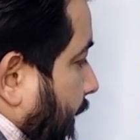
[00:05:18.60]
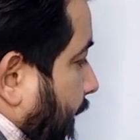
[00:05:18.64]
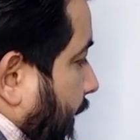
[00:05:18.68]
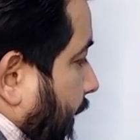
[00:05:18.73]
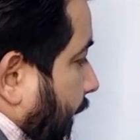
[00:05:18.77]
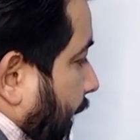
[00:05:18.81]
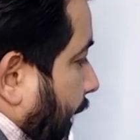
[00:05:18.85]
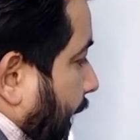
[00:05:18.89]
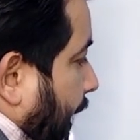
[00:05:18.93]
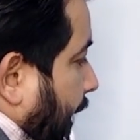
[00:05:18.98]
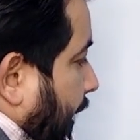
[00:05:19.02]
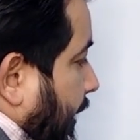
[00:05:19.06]

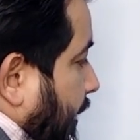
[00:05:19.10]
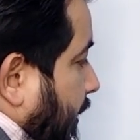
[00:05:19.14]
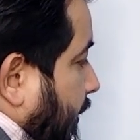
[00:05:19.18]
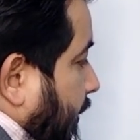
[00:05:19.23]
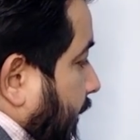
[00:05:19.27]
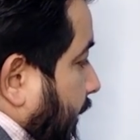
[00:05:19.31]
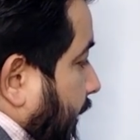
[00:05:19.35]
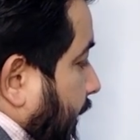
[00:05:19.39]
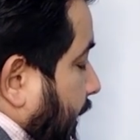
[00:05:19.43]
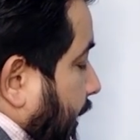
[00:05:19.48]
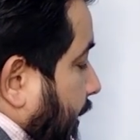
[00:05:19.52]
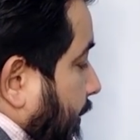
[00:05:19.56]
and
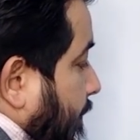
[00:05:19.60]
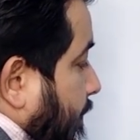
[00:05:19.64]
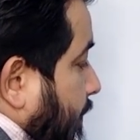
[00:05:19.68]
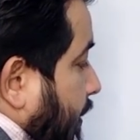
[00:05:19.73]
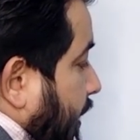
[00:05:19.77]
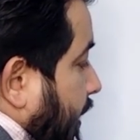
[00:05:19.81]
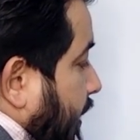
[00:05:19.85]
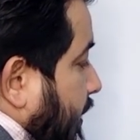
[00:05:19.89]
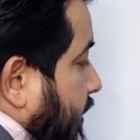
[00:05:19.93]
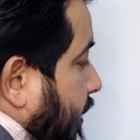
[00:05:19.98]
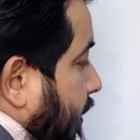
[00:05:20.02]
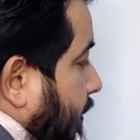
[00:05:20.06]
the
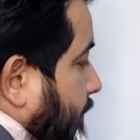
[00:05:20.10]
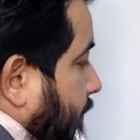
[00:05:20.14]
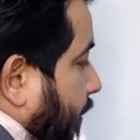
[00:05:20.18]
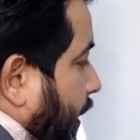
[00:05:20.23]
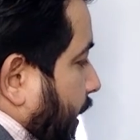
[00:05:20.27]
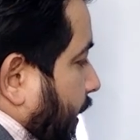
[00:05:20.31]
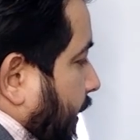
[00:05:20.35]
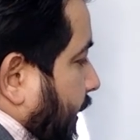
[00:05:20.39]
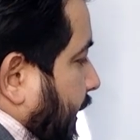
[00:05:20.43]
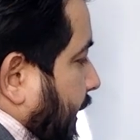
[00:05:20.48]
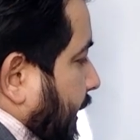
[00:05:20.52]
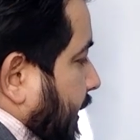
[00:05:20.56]
emerging
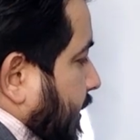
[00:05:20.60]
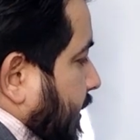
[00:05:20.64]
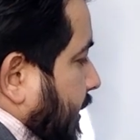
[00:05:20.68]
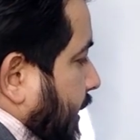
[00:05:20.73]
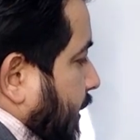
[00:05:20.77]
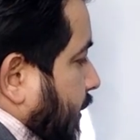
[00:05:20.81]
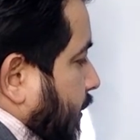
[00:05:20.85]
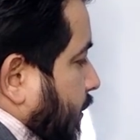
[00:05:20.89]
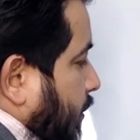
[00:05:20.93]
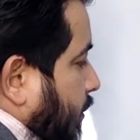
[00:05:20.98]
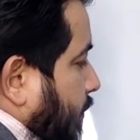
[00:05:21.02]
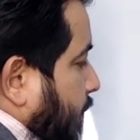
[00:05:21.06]
markets,
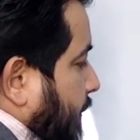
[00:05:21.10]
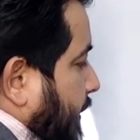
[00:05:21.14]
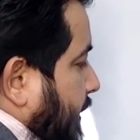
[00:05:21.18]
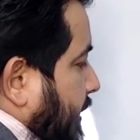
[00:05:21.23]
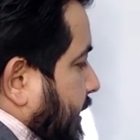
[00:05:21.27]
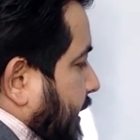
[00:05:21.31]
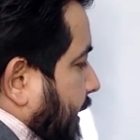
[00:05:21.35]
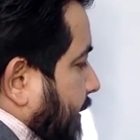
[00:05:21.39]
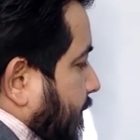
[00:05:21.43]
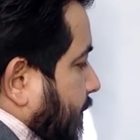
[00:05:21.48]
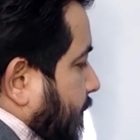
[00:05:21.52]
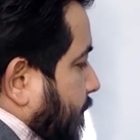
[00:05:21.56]
it could be
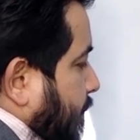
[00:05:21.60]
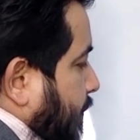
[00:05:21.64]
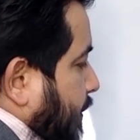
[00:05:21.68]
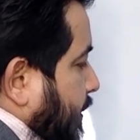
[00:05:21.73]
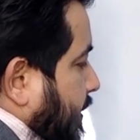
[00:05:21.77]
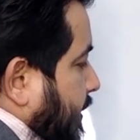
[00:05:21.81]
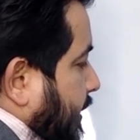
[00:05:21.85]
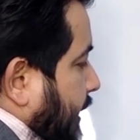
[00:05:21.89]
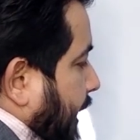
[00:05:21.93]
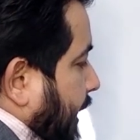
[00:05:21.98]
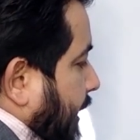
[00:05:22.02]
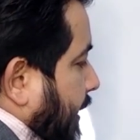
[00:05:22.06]
7%,
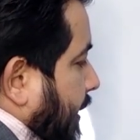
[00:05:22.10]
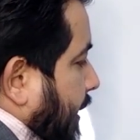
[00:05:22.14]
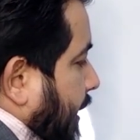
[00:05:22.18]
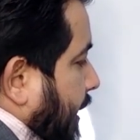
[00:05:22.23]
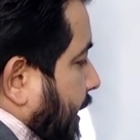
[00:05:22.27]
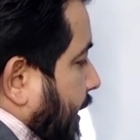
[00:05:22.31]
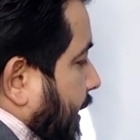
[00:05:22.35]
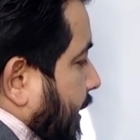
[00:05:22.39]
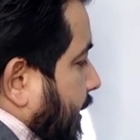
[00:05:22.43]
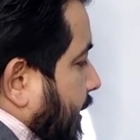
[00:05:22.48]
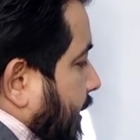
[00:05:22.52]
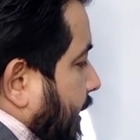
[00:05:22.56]

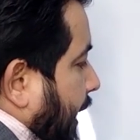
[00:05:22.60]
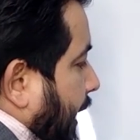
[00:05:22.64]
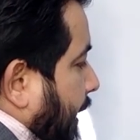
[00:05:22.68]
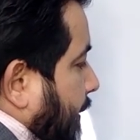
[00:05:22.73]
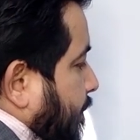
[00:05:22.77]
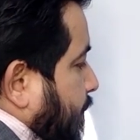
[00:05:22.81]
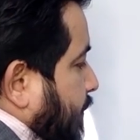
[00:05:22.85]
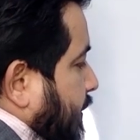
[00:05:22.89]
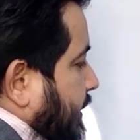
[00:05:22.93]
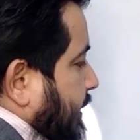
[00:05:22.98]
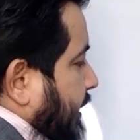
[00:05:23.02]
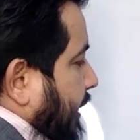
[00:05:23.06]

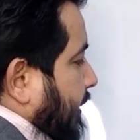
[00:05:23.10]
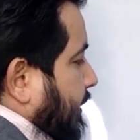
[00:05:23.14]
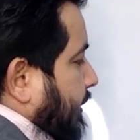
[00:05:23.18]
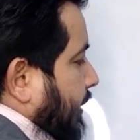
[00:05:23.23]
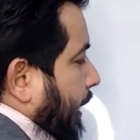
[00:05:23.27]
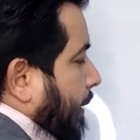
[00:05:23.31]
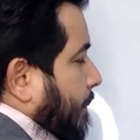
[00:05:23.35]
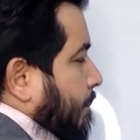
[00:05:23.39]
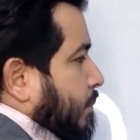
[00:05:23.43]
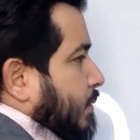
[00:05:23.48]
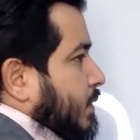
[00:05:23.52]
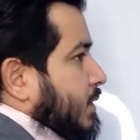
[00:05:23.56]
9%,
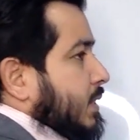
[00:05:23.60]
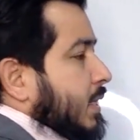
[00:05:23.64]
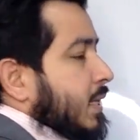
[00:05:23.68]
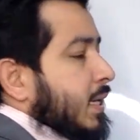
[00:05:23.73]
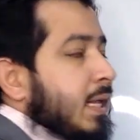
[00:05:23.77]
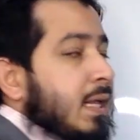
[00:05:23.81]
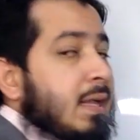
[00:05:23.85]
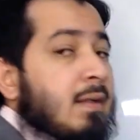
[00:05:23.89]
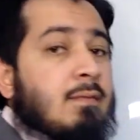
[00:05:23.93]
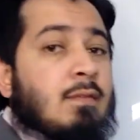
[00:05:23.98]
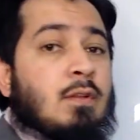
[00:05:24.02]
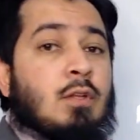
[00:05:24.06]
10%.
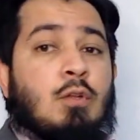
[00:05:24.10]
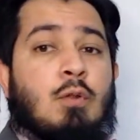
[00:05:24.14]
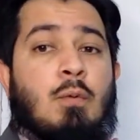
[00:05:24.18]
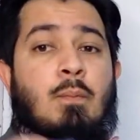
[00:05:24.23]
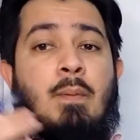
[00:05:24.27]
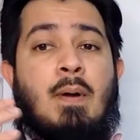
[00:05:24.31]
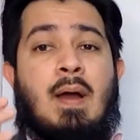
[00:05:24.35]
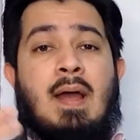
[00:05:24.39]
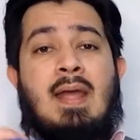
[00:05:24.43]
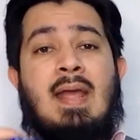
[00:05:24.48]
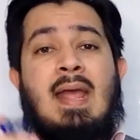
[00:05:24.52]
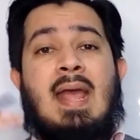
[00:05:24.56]
Even
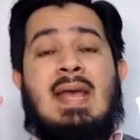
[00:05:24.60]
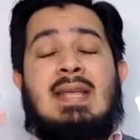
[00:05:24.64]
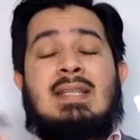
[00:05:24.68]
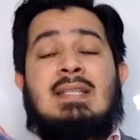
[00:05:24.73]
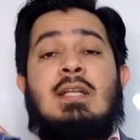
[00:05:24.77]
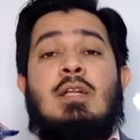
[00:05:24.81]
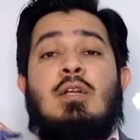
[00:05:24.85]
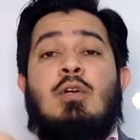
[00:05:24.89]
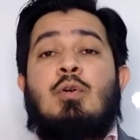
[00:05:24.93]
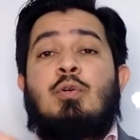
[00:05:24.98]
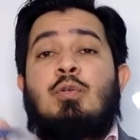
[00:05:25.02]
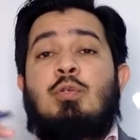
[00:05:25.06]
Dubai, as
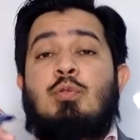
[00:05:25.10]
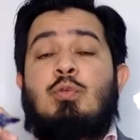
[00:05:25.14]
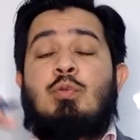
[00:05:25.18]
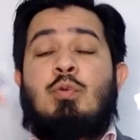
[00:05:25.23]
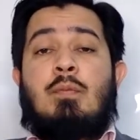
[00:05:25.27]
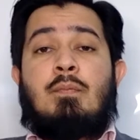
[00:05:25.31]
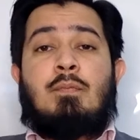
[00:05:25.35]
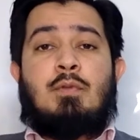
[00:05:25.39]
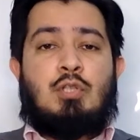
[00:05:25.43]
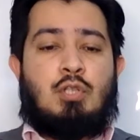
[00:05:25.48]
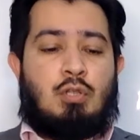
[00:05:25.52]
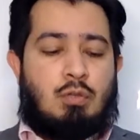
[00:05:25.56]
it goes to a
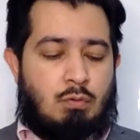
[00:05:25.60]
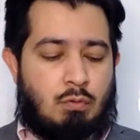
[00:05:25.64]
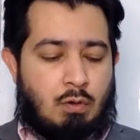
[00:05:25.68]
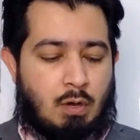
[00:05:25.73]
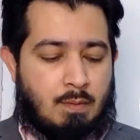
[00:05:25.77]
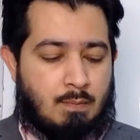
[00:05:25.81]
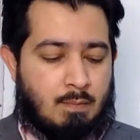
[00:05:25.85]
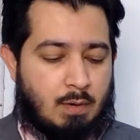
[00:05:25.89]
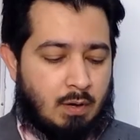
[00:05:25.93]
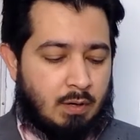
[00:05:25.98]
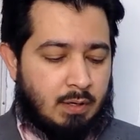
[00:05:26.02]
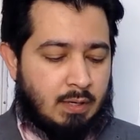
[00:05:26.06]
maturing
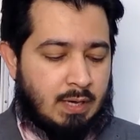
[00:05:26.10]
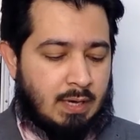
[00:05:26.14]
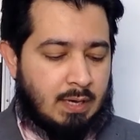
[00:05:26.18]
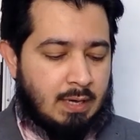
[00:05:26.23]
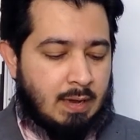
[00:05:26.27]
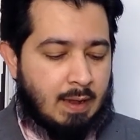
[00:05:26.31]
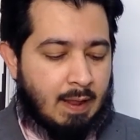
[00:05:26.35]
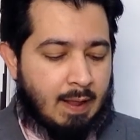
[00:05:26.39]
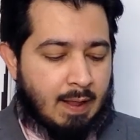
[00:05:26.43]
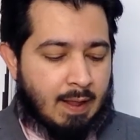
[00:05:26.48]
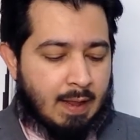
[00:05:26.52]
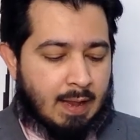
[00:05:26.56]
market,
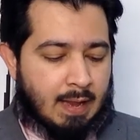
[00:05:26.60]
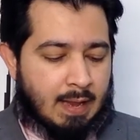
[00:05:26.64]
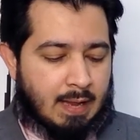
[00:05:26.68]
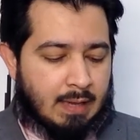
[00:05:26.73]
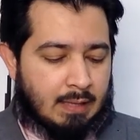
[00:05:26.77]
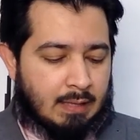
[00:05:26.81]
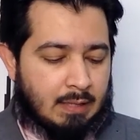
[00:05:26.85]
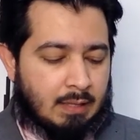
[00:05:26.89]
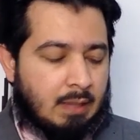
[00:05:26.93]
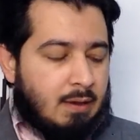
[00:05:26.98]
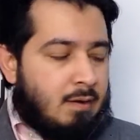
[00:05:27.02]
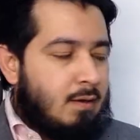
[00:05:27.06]

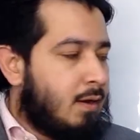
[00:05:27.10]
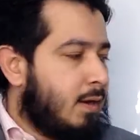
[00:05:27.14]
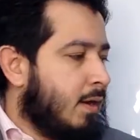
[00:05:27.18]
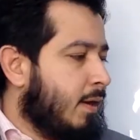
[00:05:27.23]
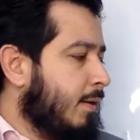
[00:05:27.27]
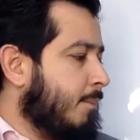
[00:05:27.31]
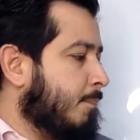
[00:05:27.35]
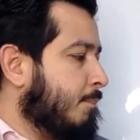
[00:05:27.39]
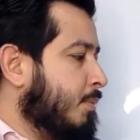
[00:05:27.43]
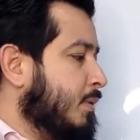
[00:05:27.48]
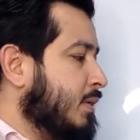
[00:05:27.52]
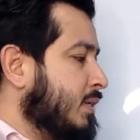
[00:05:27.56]
the
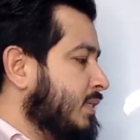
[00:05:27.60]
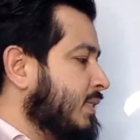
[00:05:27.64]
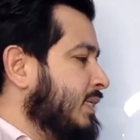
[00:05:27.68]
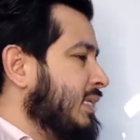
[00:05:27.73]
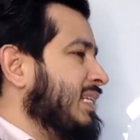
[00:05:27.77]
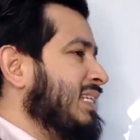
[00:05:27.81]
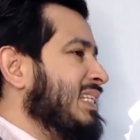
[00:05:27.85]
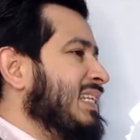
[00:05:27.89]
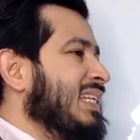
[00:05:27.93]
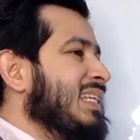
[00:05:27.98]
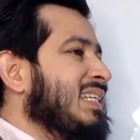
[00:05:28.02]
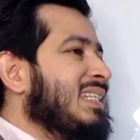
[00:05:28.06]

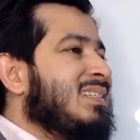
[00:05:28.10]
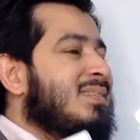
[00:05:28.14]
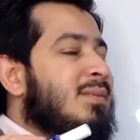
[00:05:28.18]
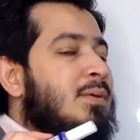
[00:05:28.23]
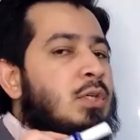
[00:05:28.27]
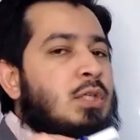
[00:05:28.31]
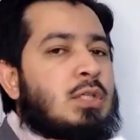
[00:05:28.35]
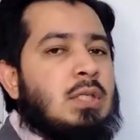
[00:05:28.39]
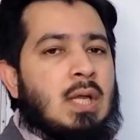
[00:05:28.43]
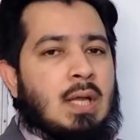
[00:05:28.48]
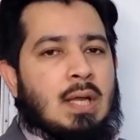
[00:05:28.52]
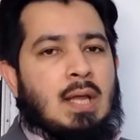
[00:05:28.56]
percentage
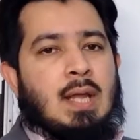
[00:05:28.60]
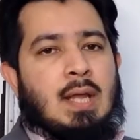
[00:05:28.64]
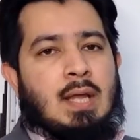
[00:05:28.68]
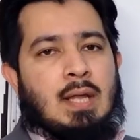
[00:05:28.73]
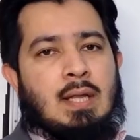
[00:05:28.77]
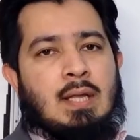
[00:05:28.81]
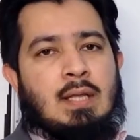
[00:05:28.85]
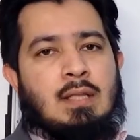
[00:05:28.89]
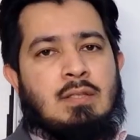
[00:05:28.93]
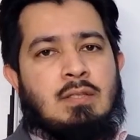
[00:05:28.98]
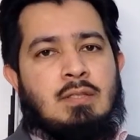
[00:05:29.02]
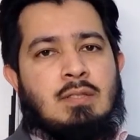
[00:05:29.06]

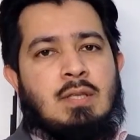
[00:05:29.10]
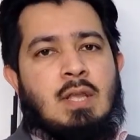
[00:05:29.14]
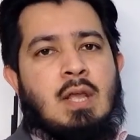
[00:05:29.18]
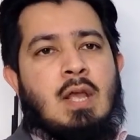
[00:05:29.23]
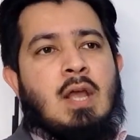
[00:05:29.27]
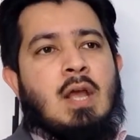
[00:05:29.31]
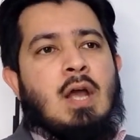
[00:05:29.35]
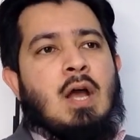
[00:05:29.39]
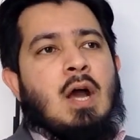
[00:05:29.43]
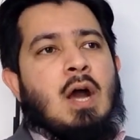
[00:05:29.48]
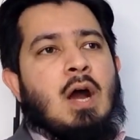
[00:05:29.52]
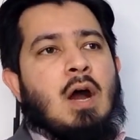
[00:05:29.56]
returns
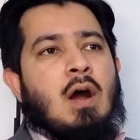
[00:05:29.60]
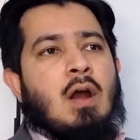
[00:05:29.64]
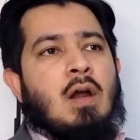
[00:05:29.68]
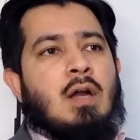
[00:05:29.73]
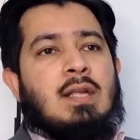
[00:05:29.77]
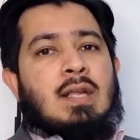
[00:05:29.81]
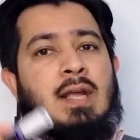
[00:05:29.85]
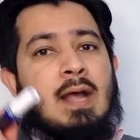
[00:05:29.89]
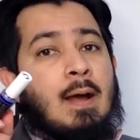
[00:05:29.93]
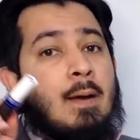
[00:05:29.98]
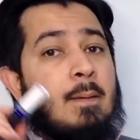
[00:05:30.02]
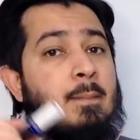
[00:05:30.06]
are
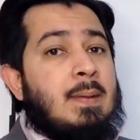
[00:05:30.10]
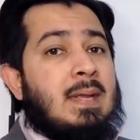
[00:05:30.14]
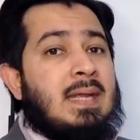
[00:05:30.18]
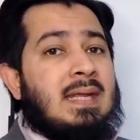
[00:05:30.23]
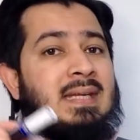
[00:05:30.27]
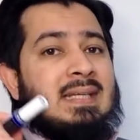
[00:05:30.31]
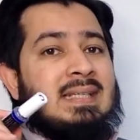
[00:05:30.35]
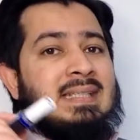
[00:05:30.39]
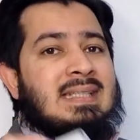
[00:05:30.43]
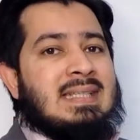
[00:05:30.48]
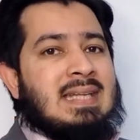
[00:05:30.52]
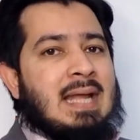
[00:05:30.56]

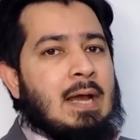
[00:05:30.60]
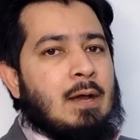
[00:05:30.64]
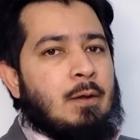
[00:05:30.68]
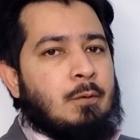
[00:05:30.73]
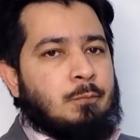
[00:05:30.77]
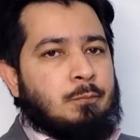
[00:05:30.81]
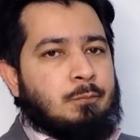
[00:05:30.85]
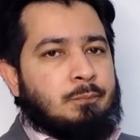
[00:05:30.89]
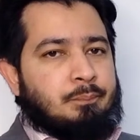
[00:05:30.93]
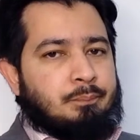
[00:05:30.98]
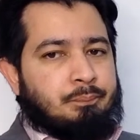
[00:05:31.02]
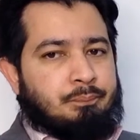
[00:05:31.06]
coming
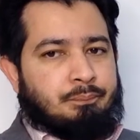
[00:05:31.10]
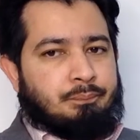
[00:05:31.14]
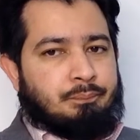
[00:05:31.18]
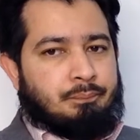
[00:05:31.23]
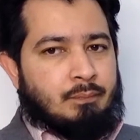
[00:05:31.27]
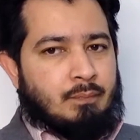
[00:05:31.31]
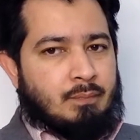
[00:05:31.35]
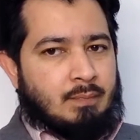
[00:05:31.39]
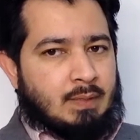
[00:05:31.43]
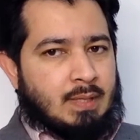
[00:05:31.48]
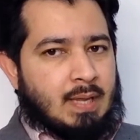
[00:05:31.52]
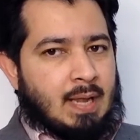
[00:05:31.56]
down.
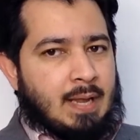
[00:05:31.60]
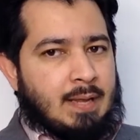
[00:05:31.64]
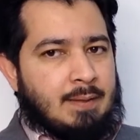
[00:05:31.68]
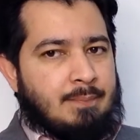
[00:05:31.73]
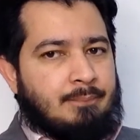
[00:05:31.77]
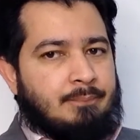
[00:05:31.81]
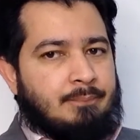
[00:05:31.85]
Okay,